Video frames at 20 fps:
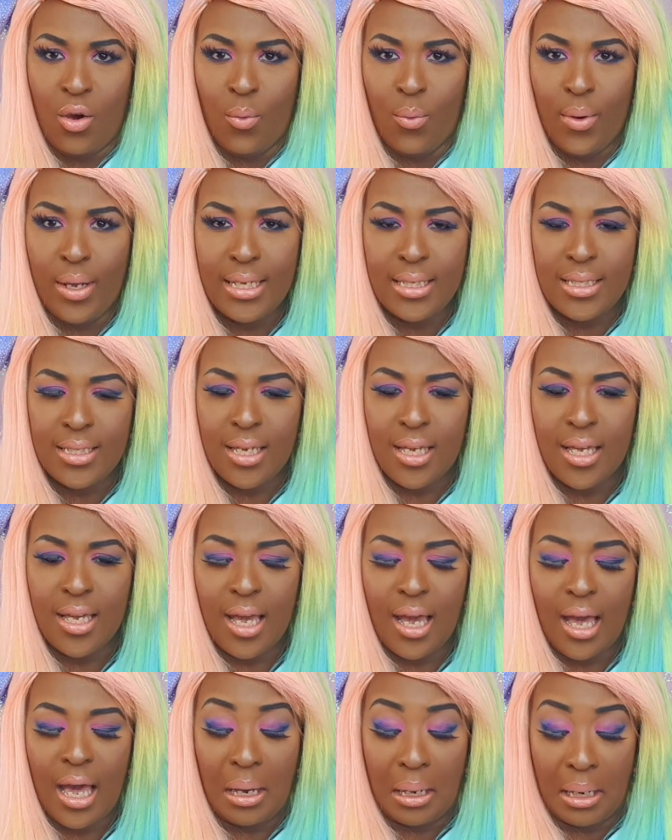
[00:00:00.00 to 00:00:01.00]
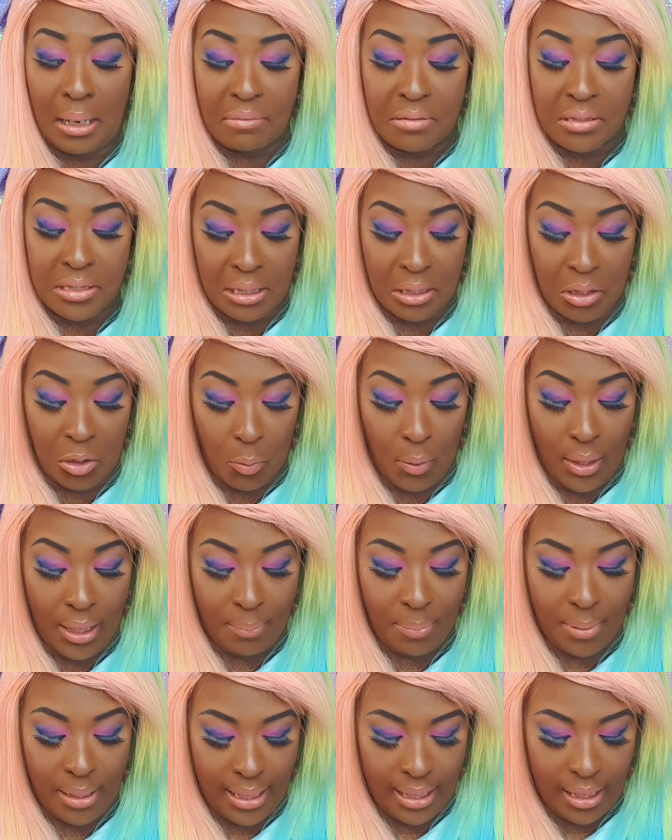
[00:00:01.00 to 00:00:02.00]
What is... I'm gonna have to take a
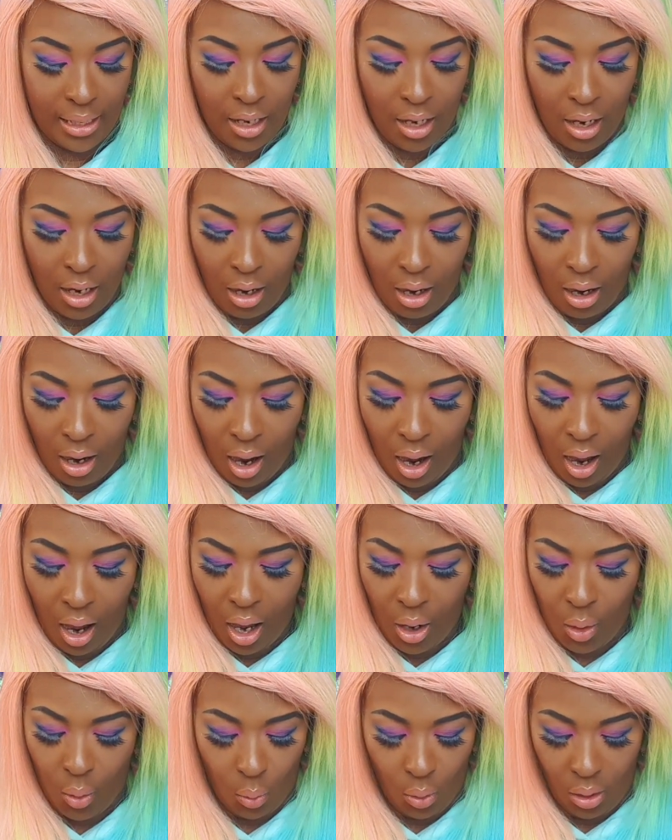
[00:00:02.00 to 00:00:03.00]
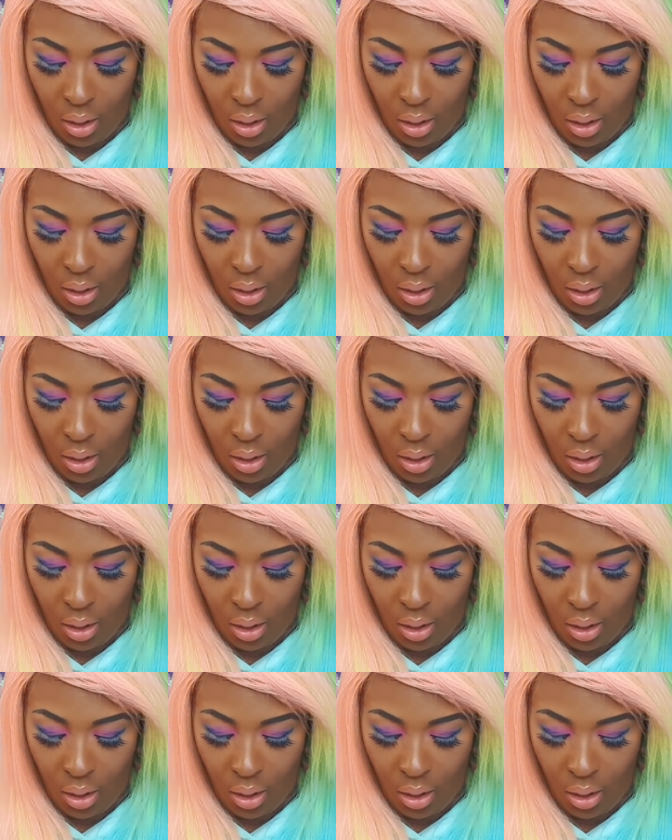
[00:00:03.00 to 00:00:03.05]
quick peek. Oh